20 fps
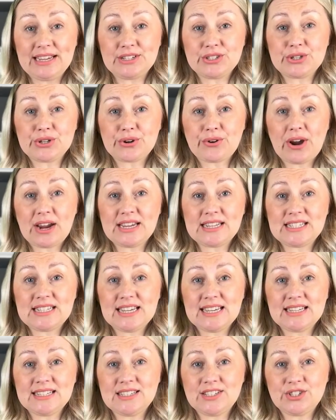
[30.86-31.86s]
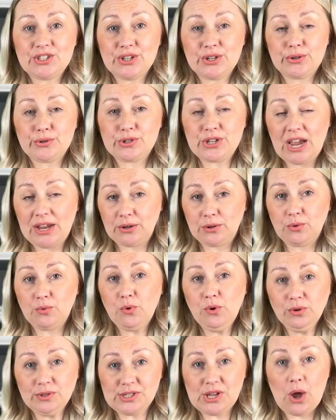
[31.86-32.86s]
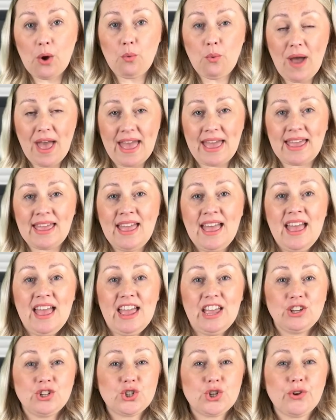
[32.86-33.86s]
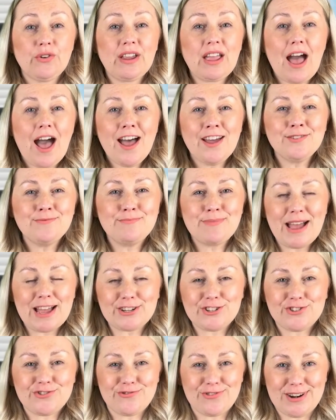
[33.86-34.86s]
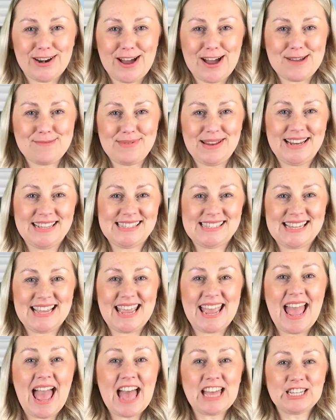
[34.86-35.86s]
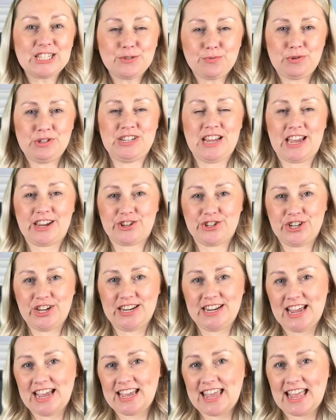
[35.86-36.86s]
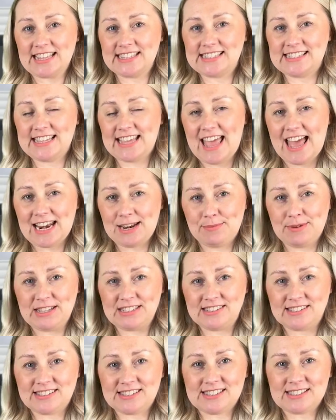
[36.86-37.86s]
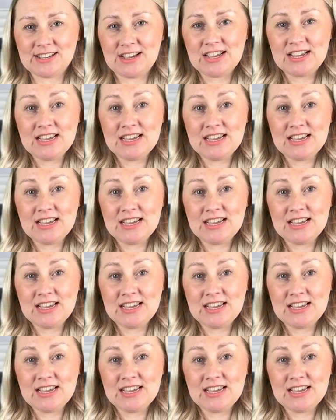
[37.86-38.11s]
integrated to channel water away, ensuring unmatched reliability and protection against the elements.